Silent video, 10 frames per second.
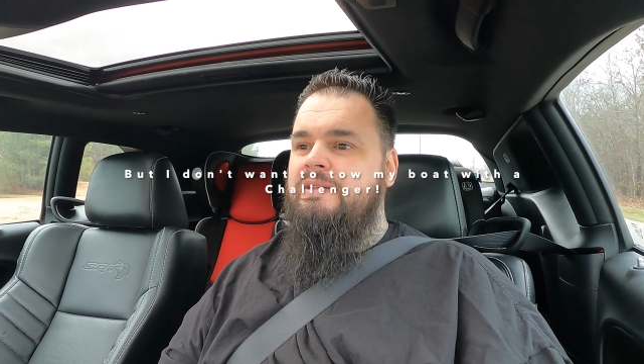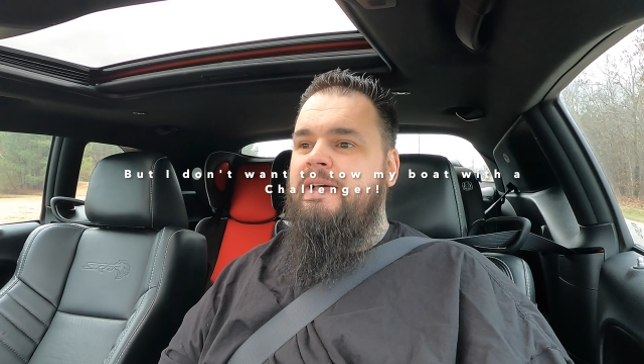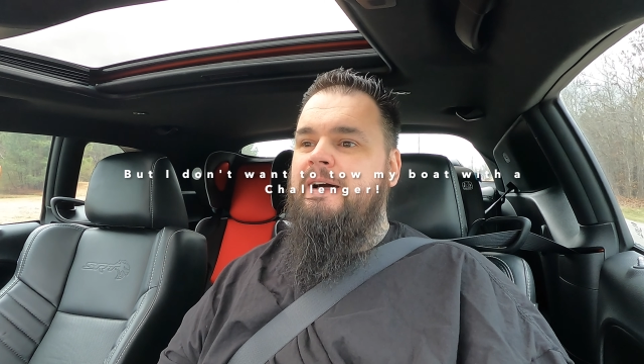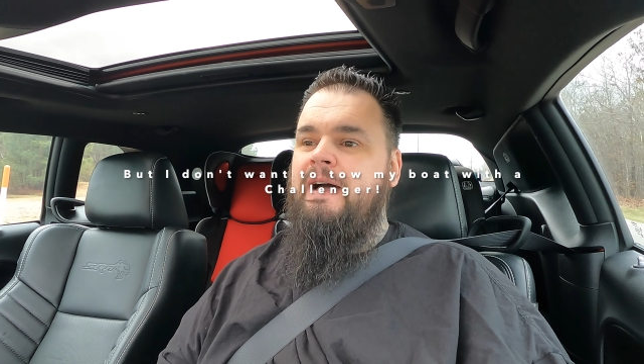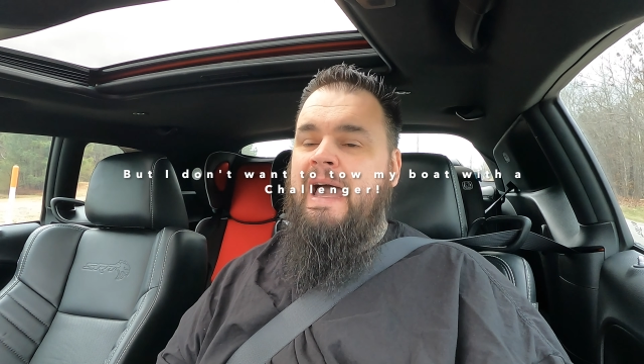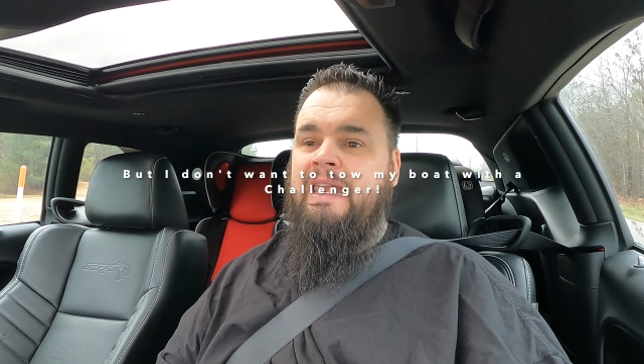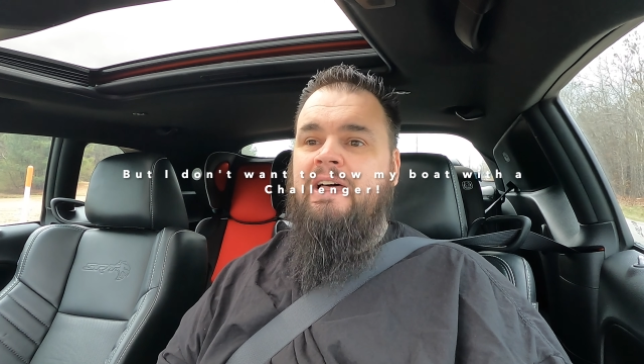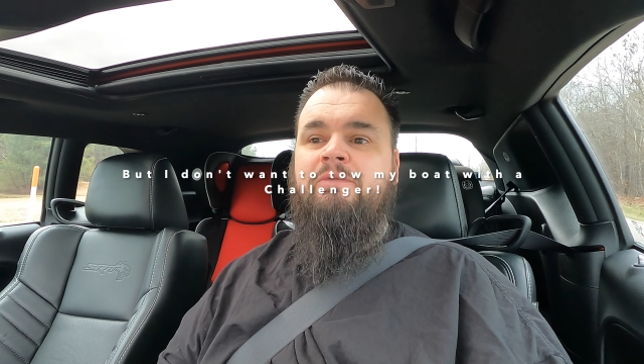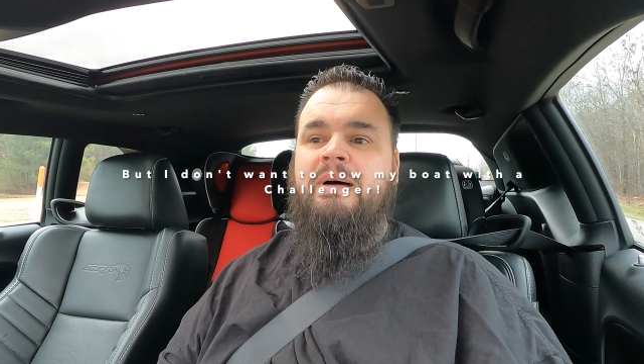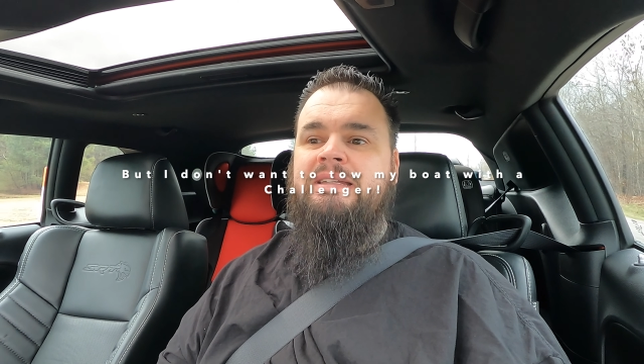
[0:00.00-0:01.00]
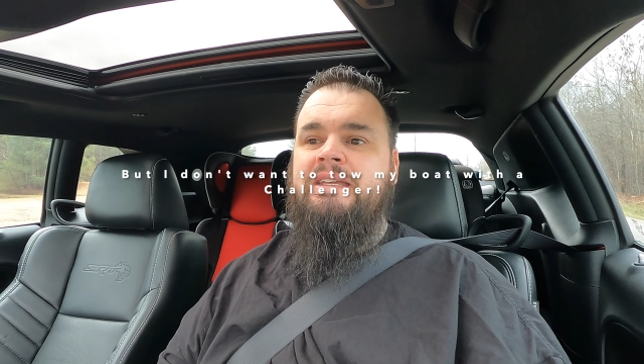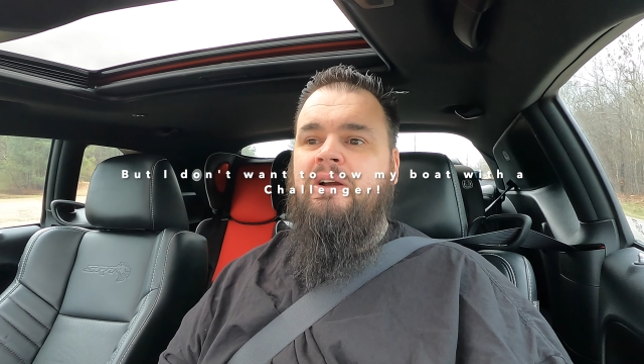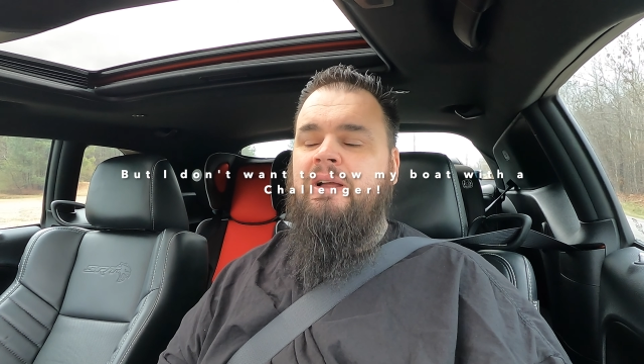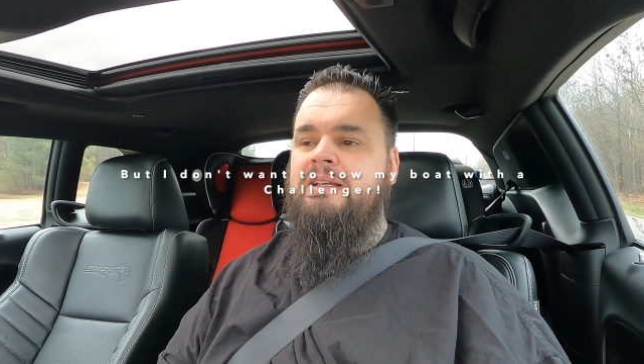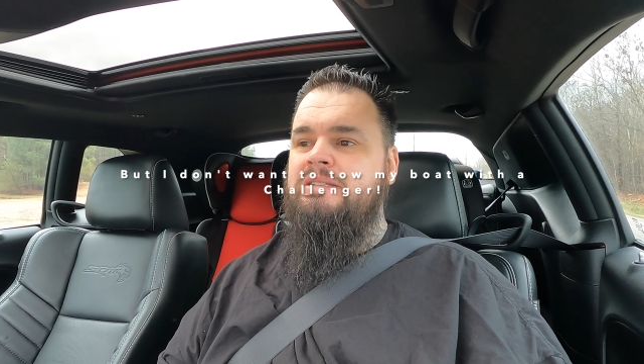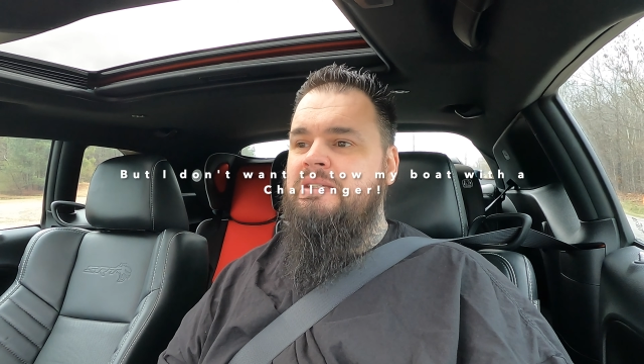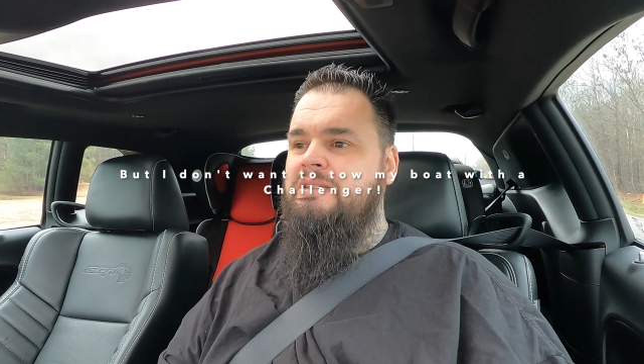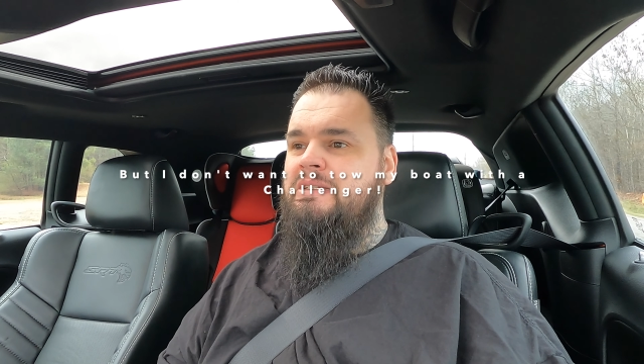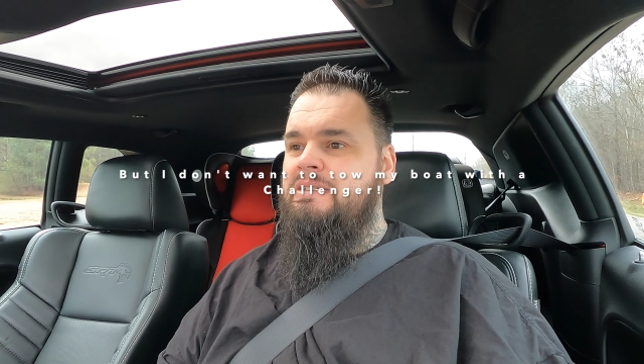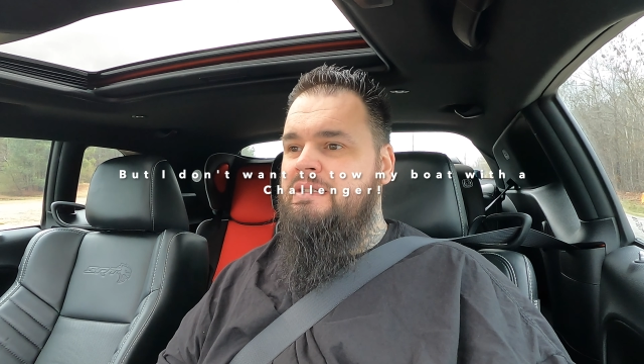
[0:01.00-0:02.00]
I love my TRX. This
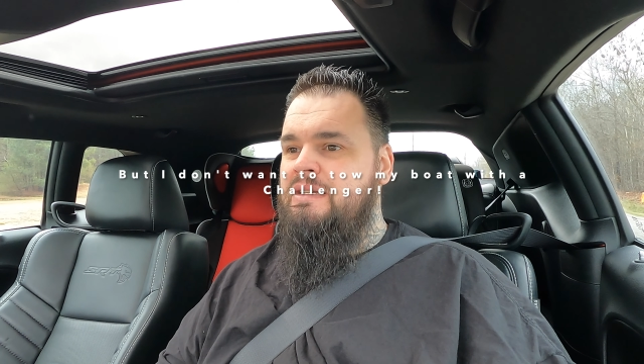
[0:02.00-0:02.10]
is